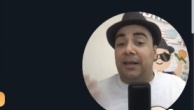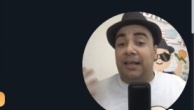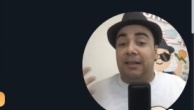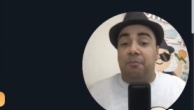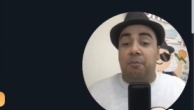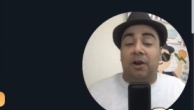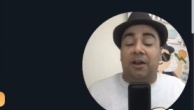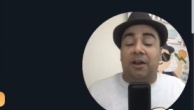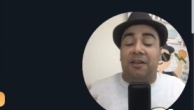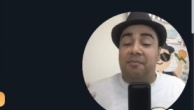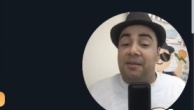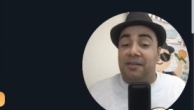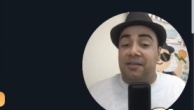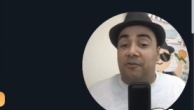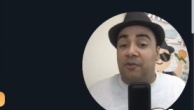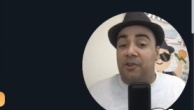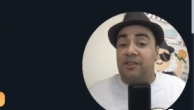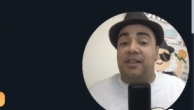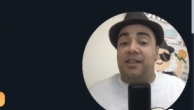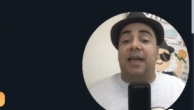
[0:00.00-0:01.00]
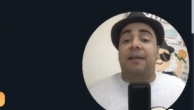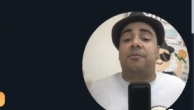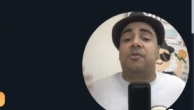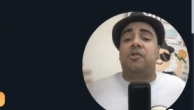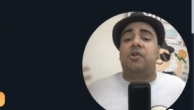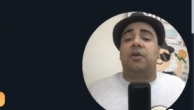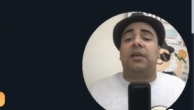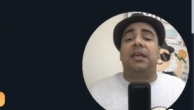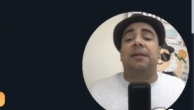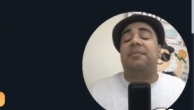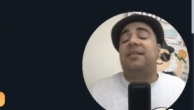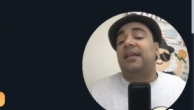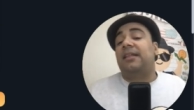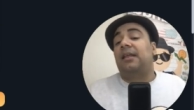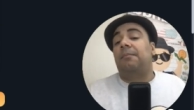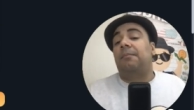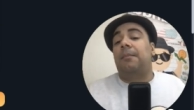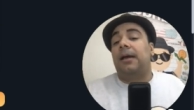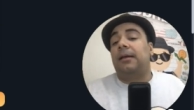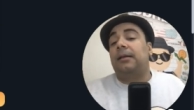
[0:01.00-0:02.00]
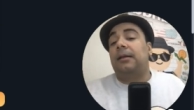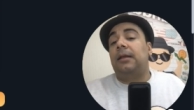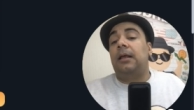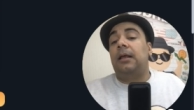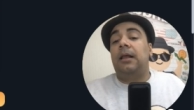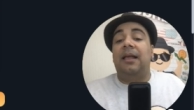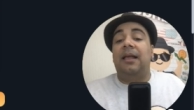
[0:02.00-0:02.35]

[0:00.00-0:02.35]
get more expensive with time, so keep that in mind.